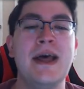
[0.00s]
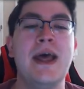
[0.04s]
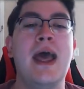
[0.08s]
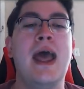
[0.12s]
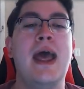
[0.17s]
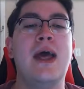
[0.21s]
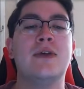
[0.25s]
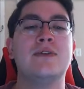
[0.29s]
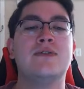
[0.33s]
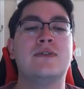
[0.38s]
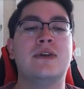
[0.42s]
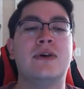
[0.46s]

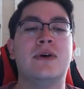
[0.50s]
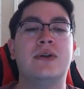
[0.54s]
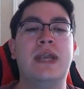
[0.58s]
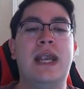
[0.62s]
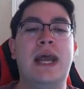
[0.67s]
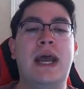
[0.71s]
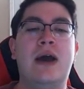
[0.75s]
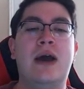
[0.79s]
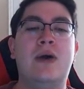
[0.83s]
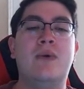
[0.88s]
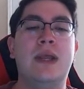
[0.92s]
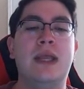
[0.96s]
So
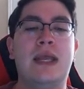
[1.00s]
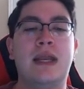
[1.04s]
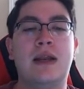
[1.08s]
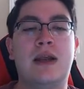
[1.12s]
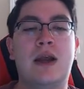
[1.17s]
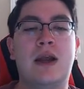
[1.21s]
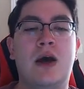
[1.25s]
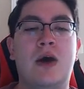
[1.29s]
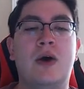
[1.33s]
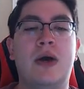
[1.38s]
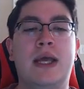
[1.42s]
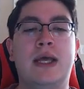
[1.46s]
now we can
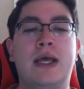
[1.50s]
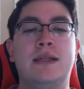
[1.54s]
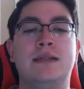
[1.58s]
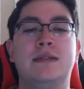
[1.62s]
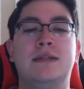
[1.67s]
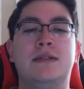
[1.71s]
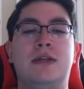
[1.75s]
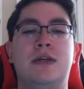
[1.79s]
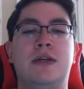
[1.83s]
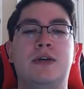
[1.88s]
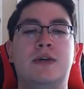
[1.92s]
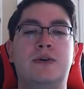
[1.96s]
go
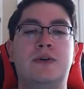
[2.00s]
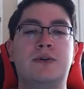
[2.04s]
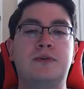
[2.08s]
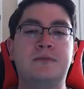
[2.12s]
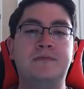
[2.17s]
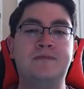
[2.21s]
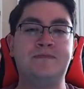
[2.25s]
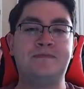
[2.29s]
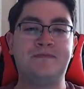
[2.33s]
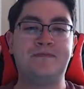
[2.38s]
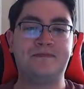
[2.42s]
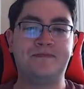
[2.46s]

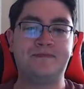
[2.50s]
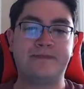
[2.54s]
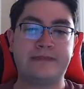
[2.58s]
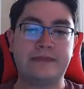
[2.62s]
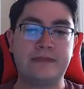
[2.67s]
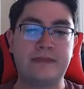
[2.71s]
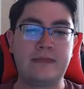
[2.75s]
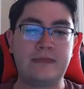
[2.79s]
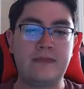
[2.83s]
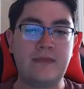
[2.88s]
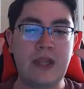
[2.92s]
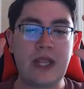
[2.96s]
into
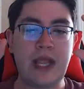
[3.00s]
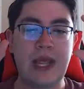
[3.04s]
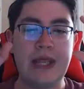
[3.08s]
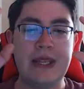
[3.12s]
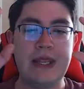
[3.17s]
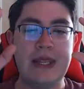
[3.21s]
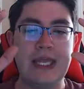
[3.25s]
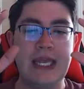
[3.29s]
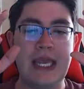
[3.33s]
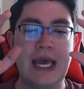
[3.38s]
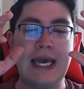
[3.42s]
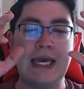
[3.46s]

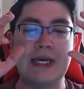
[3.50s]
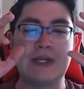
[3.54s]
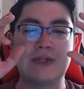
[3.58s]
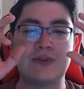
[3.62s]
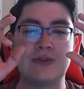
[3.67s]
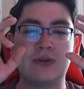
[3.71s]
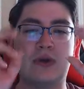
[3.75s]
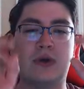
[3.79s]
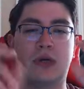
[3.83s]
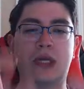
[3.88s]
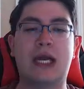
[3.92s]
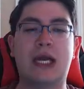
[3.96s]
the
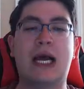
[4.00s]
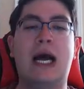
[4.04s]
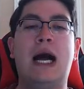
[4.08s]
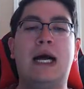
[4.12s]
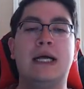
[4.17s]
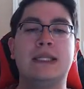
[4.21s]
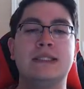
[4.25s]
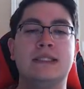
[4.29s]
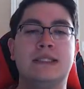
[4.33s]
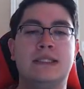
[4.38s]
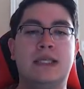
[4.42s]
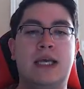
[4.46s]
actual
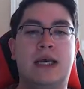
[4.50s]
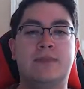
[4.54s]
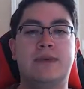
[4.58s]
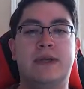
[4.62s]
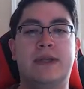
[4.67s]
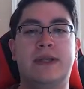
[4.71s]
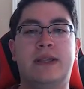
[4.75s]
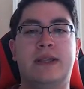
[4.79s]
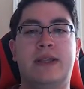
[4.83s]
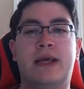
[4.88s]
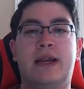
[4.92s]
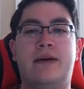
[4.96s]

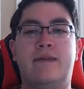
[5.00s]
concepting that I've